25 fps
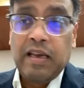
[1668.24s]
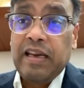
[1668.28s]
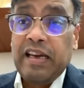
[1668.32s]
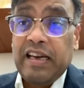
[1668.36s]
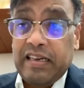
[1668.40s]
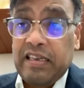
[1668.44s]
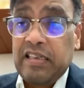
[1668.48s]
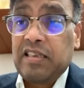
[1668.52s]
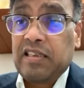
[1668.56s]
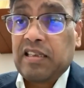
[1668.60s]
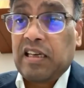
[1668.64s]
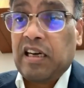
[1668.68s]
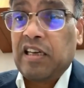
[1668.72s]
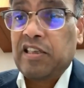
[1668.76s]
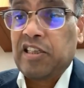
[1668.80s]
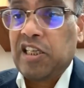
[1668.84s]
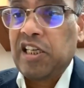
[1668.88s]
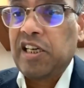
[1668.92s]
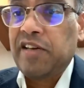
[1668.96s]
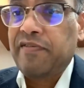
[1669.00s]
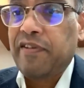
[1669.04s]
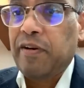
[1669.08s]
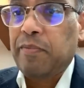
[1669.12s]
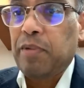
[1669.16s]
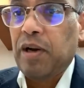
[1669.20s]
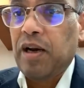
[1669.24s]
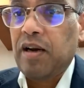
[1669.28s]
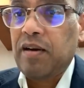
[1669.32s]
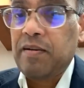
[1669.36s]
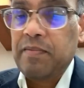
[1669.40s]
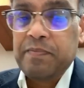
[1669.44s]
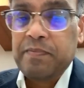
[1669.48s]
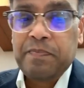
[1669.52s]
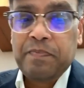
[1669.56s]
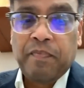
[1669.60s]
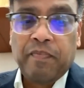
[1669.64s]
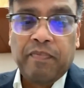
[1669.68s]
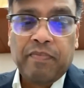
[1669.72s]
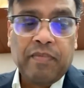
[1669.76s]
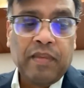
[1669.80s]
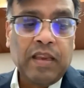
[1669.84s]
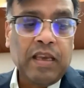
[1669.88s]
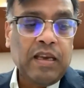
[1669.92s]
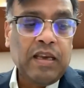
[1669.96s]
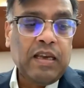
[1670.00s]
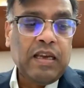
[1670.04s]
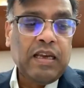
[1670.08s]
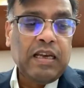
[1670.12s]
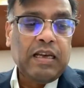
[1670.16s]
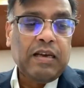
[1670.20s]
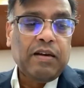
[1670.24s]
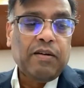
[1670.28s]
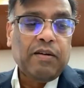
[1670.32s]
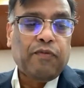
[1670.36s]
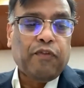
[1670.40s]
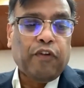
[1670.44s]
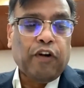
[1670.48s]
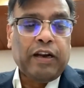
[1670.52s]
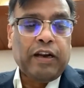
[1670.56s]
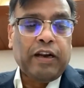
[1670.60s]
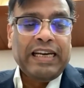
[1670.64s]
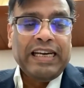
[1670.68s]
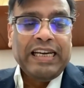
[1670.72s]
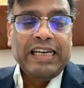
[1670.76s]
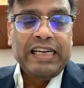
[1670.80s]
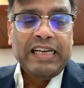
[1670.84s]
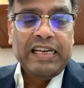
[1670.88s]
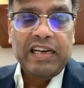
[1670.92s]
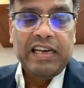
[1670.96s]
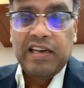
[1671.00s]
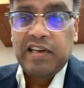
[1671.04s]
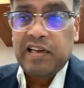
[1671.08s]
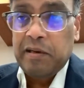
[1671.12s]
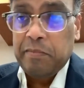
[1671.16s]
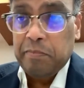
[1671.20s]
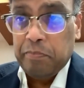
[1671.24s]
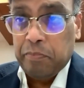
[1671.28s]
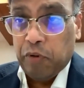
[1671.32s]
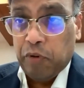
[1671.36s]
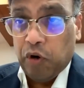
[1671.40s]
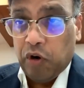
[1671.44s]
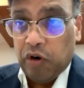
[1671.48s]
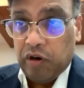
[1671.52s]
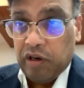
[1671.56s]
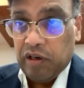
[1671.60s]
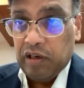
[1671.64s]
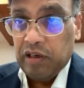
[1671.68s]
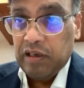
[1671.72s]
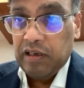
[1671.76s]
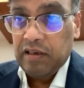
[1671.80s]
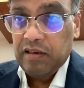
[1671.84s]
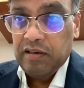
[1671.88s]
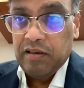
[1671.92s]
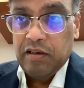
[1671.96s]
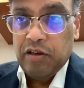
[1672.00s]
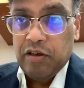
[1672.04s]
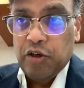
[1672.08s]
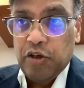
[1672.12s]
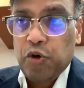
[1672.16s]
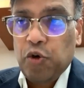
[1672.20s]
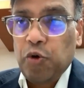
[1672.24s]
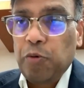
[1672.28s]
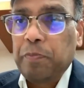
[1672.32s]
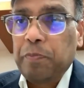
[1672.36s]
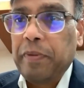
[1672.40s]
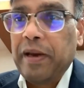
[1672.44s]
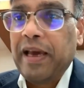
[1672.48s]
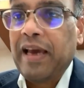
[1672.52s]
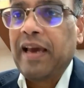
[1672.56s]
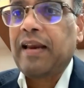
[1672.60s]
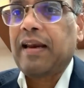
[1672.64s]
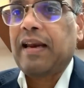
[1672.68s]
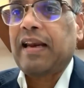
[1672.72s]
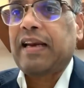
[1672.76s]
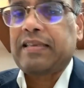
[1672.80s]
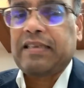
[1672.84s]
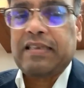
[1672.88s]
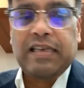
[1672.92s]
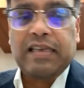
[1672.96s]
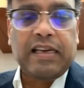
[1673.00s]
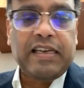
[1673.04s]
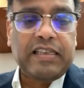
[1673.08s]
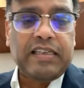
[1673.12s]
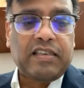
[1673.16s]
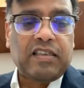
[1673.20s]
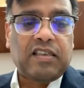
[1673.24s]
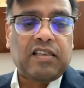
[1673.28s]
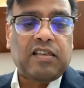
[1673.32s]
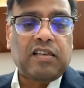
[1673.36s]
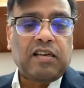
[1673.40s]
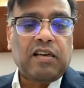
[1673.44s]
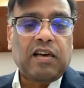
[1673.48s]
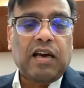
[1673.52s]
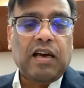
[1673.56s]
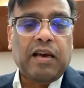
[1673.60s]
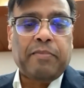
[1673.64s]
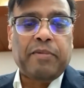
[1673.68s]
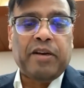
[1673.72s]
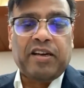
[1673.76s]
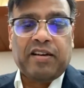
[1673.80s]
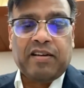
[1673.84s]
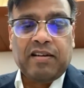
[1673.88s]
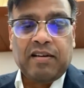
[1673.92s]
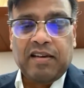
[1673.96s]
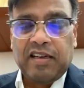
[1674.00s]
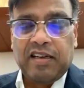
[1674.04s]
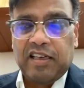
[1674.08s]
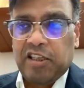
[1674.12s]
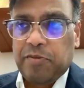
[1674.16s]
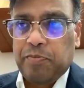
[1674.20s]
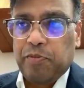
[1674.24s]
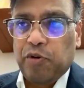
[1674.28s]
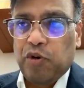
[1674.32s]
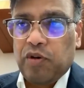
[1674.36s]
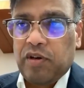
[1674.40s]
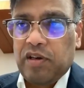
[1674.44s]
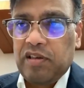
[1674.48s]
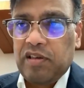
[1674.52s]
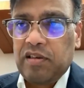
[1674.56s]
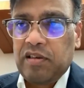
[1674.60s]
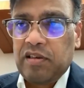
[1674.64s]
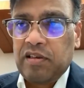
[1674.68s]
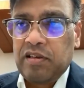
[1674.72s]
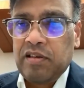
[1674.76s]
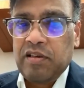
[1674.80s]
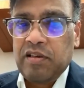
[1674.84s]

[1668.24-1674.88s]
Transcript: It is conceivable for an Indian importer to pay, let's say, its American exporter